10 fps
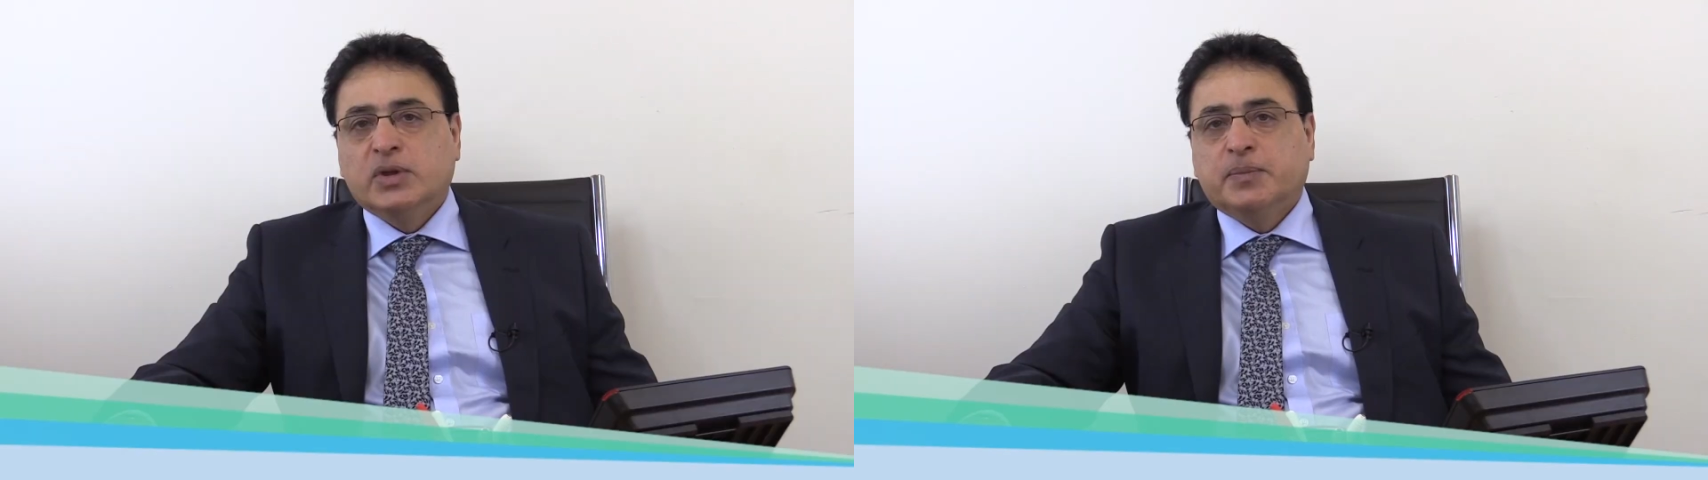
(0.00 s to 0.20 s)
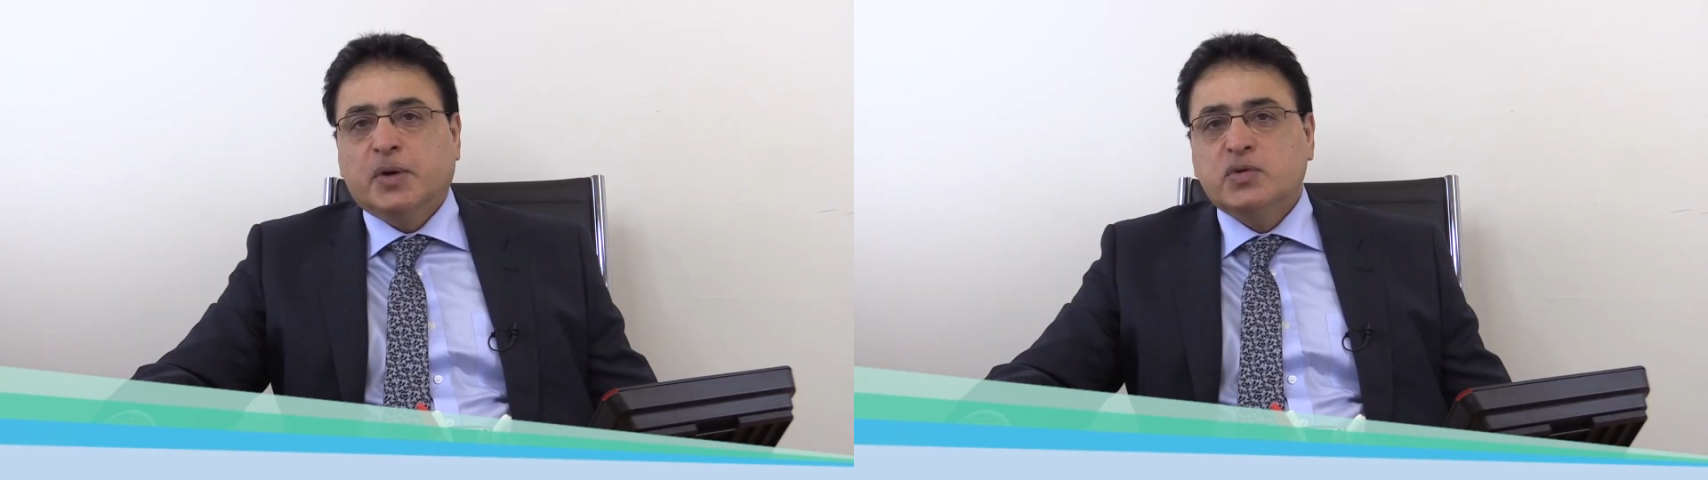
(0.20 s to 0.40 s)

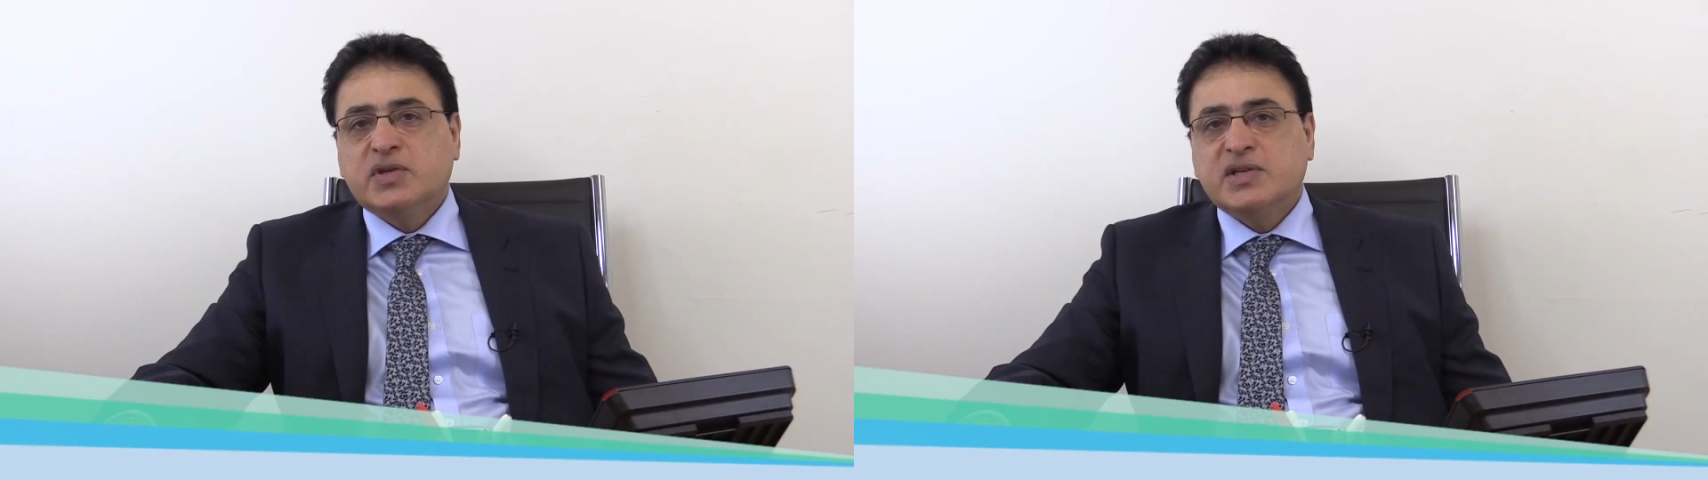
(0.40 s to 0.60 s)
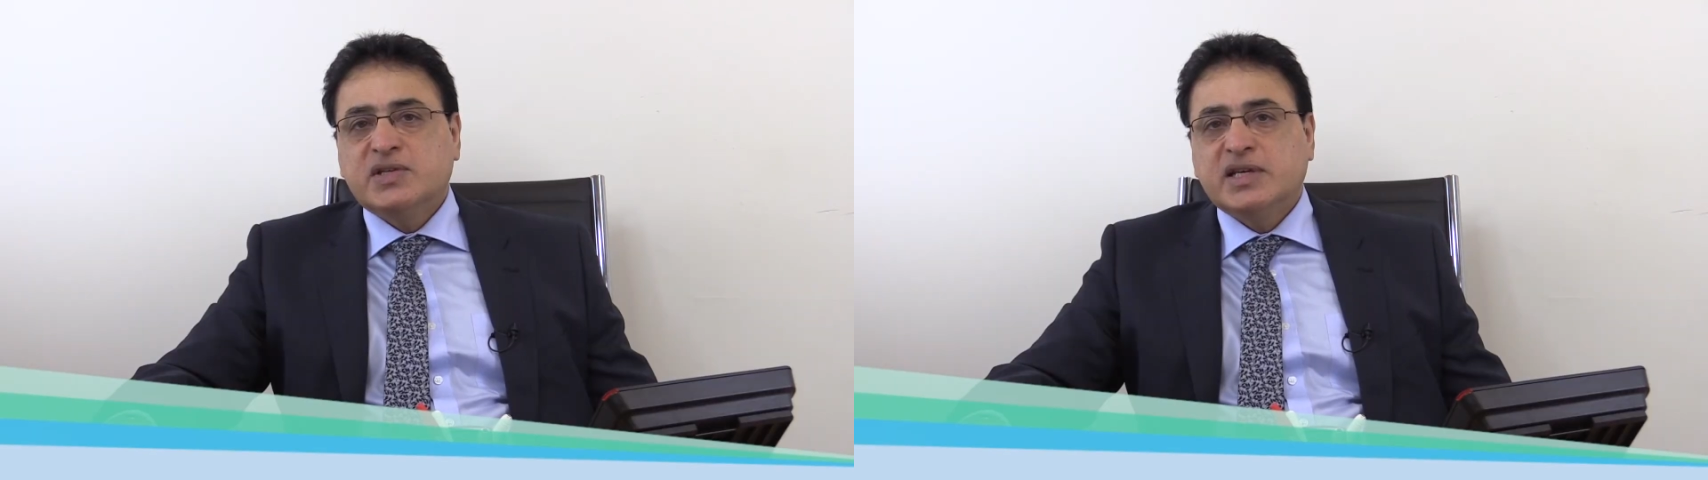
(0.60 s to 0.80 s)
Well, the
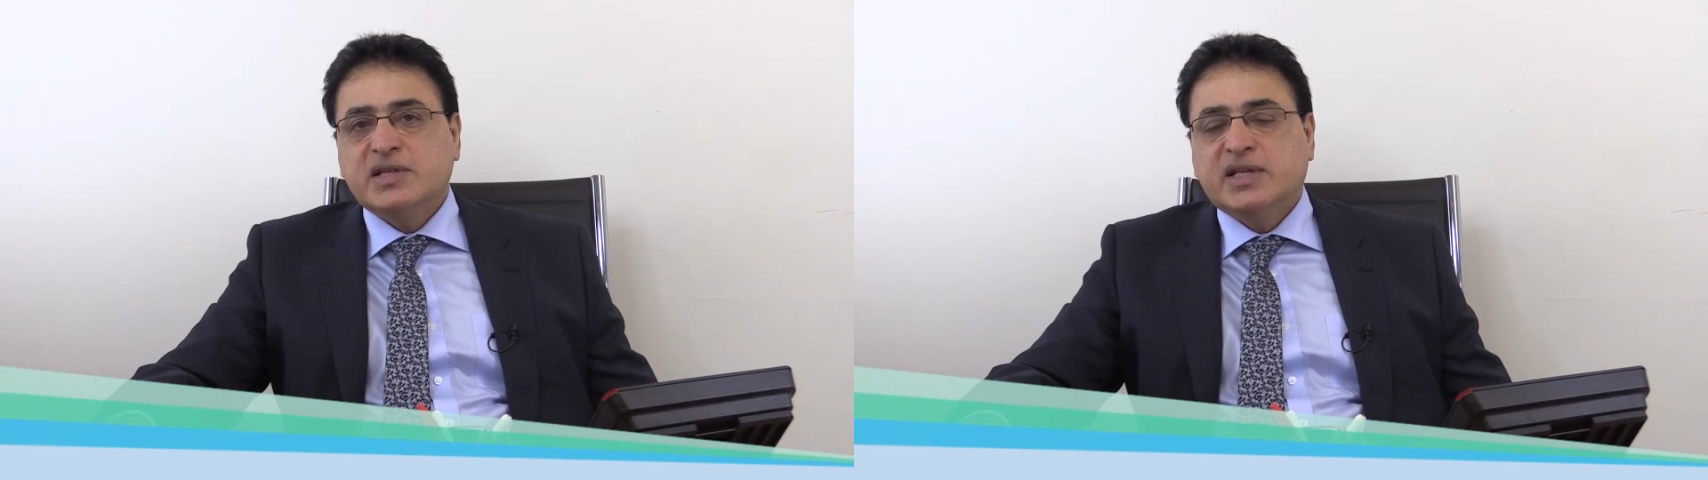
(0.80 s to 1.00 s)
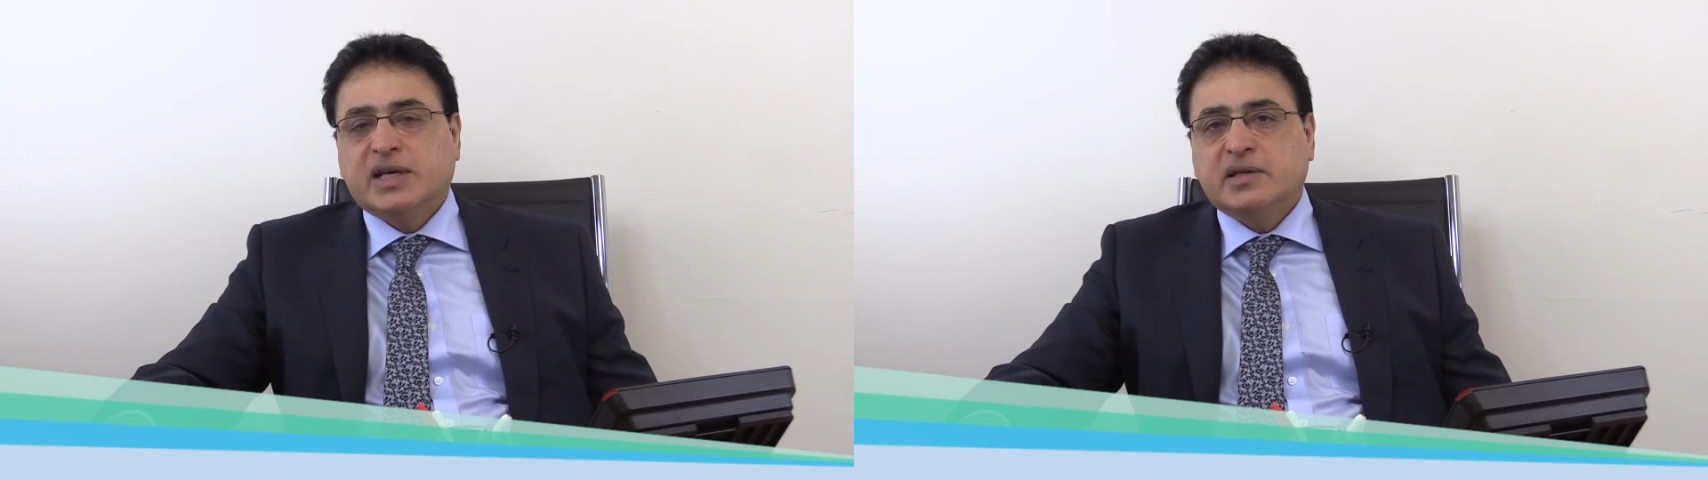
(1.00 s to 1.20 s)
process
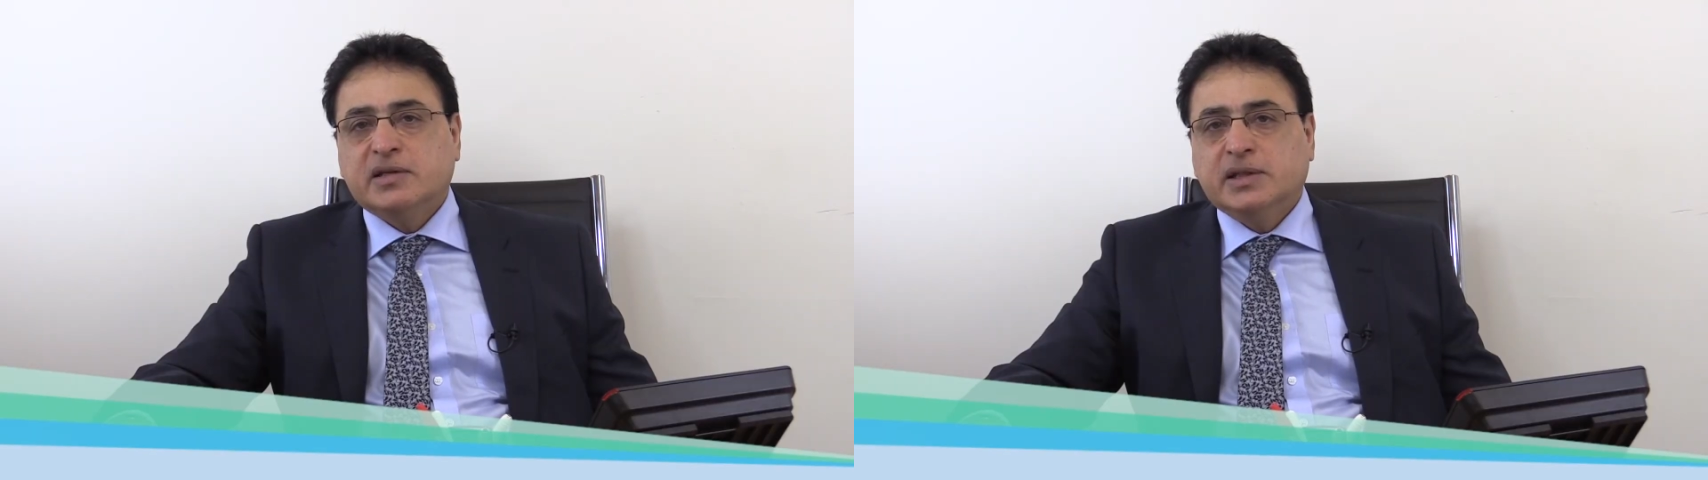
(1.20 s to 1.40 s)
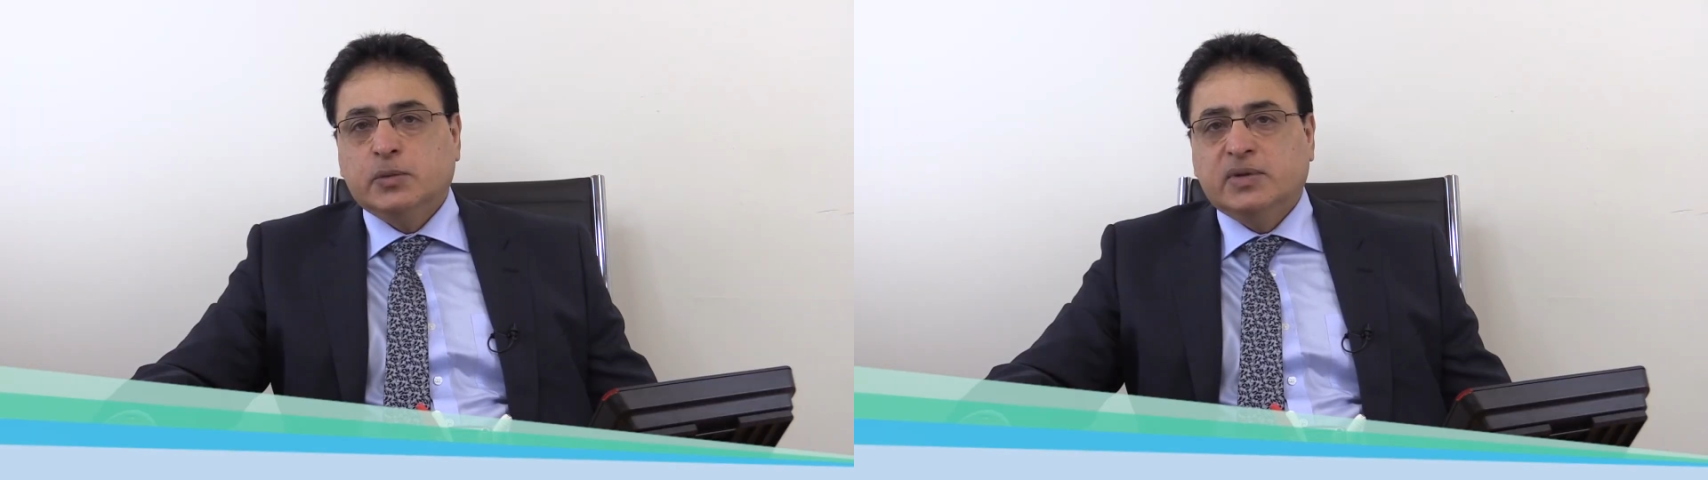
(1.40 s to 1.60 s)
is
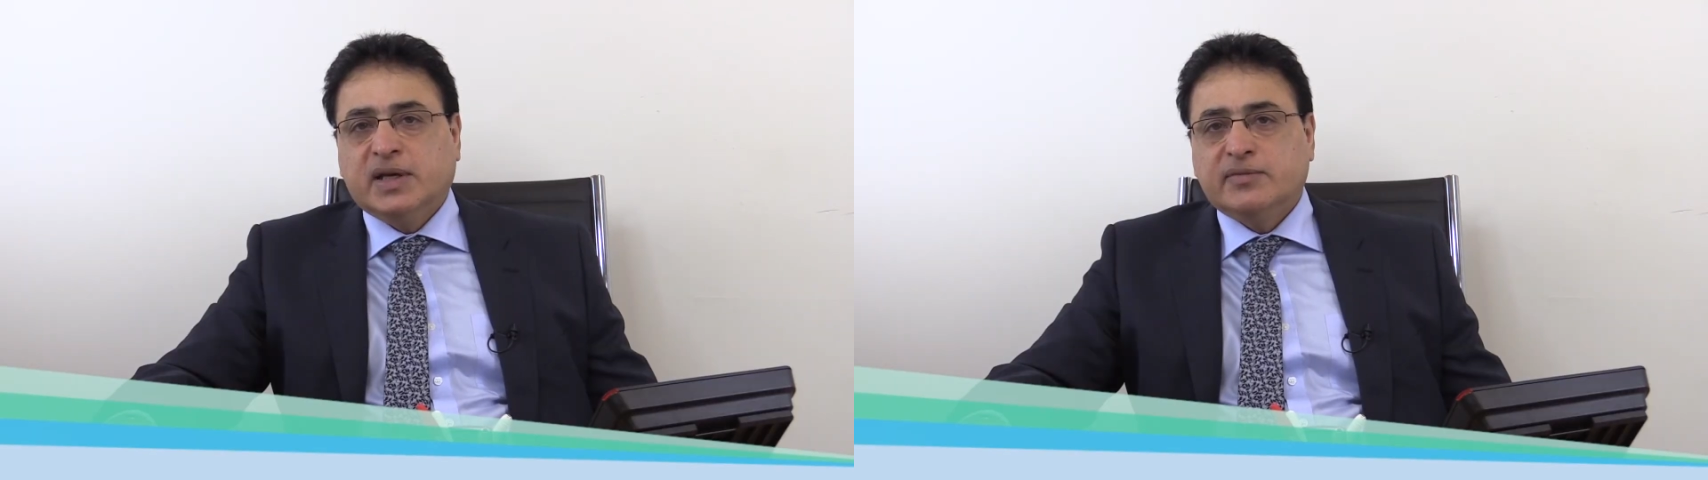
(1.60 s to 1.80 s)
that you would